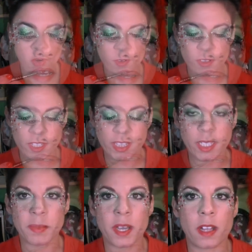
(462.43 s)
So over the
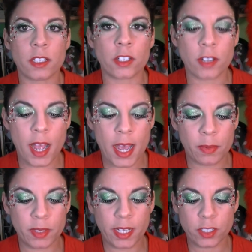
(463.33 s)
lip color,
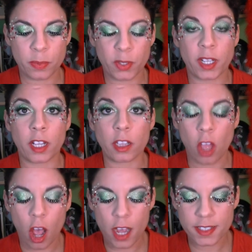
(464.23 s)
I would like to put a
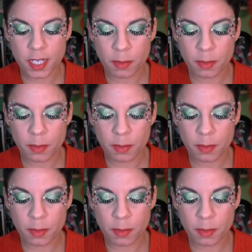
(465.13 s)
gloss,